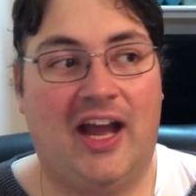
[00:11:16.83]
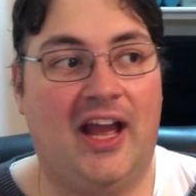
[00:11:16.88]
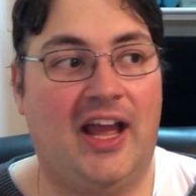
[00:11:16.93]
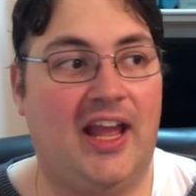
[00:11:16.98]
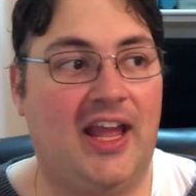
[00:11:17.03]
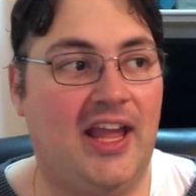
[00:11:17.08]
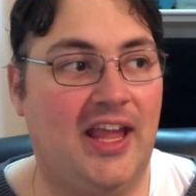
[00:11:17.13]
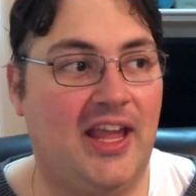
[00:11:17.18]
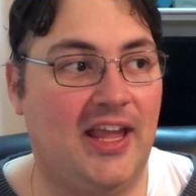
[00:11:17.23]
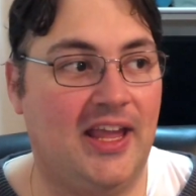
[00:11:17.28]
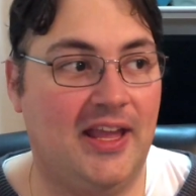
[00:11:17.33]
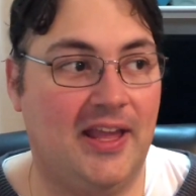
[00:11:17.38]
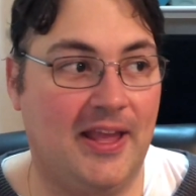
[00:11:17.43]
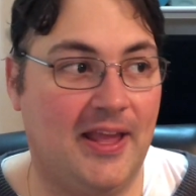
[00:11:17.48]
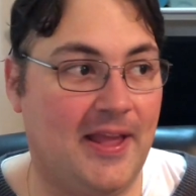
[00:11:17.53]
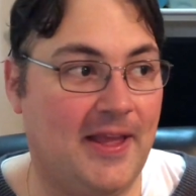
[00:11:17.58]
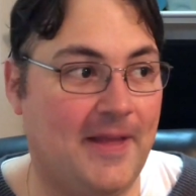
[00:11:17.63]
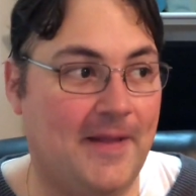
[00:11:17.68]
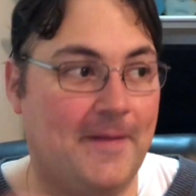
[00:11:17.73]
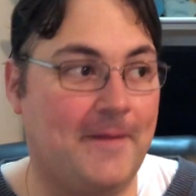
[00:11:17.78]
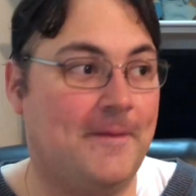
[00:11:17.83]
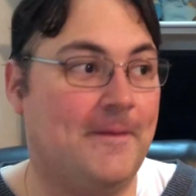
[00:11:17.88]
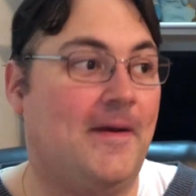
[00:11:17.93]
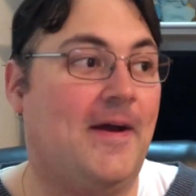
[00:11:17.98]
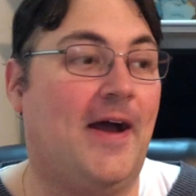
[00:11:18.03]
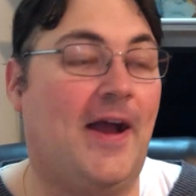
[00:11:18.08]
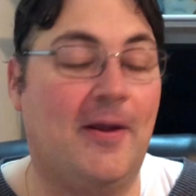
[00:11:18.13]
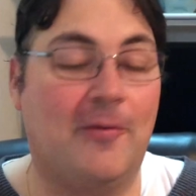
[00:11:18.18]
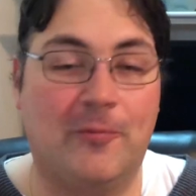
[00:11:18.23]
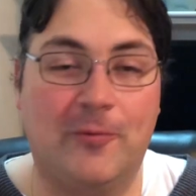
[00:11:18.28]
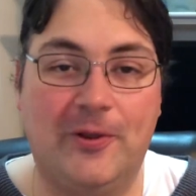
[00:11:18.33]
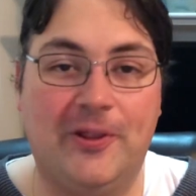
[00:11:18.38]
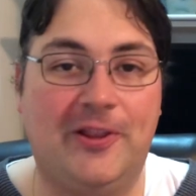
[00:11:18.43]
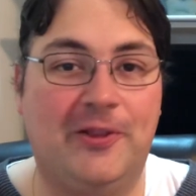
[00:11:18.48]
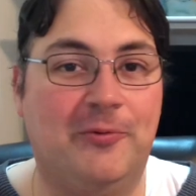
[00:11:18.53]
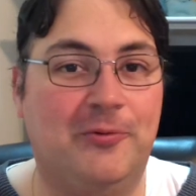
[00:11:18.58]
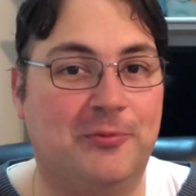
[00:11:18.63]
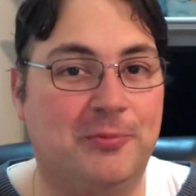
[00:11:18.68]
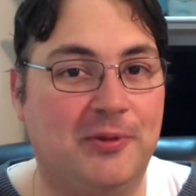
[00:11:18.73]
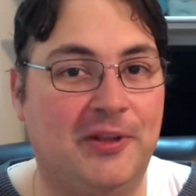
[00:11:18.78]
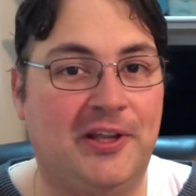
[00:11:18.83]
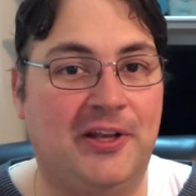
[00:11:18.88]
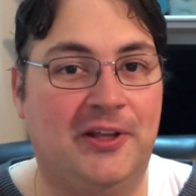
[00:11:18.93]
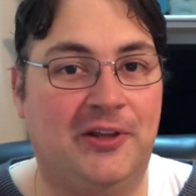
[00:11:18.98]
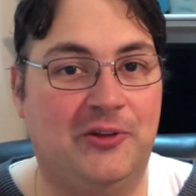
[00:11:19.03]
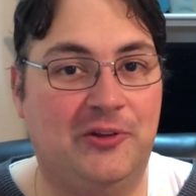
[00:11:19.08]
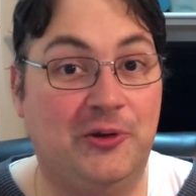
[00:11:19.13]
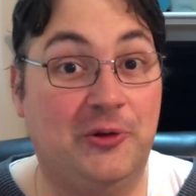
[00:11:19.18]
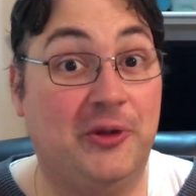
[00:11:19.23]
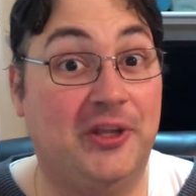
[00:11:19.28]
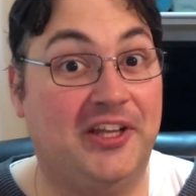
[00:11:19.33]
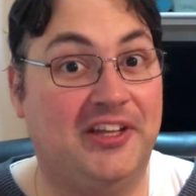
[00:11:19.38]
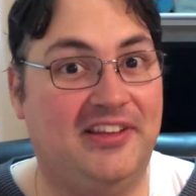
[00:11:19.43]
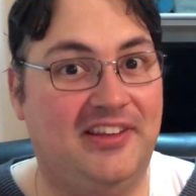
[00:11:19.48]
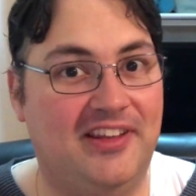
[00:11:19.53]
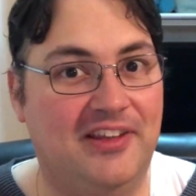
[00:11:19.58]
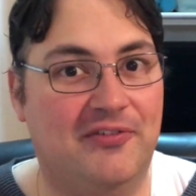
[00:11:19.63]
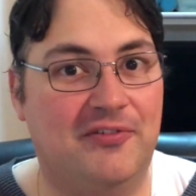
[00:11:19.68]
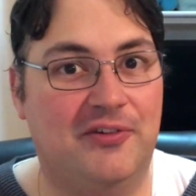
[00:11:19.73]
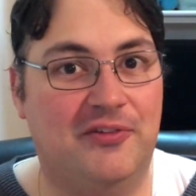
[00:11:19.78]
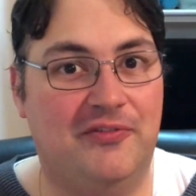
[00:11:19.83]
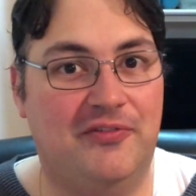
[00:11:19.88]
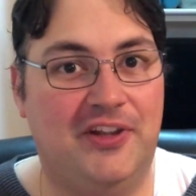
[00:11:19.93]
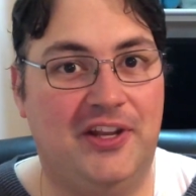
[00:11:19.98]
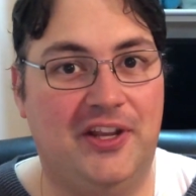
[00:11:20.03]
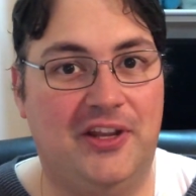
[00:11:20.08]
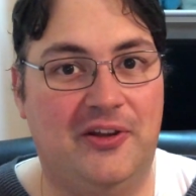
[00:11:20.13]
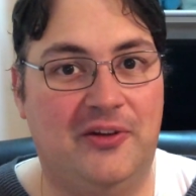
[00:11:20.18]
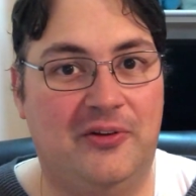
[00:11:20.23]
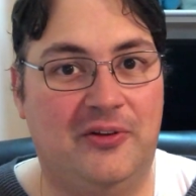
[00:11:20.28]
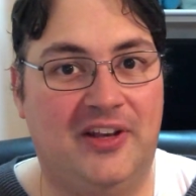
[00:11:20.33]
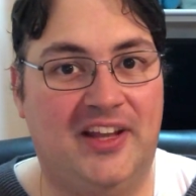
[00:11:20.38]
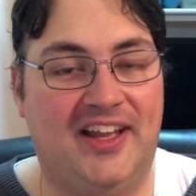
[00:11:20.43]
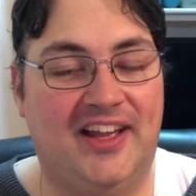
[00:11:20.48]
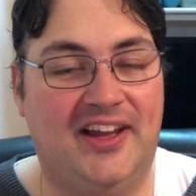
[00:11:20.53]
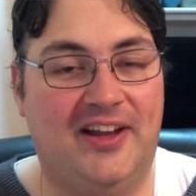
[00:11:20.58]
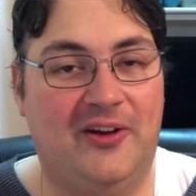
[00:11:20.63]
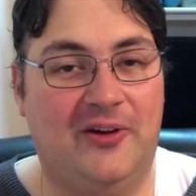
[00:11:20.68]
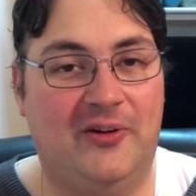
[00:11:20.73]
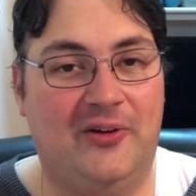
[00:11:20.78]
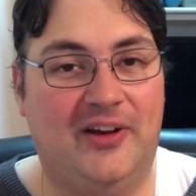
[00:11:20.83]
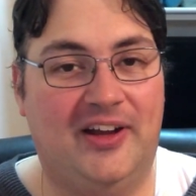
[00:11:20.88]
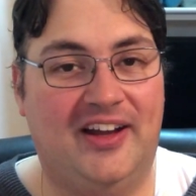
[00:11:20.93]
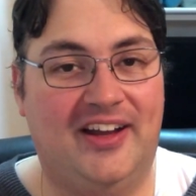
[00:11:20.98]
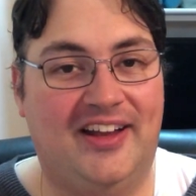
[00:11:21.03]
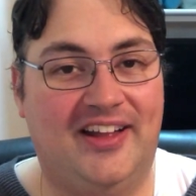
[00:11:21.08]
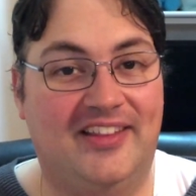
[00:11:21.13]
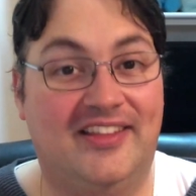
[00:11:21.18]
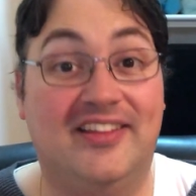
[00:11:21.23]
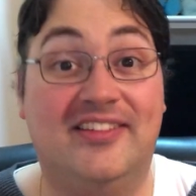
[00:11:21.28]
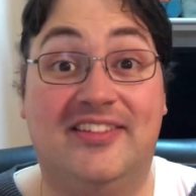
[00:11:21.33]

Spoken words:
I really was planning on doing a different video now.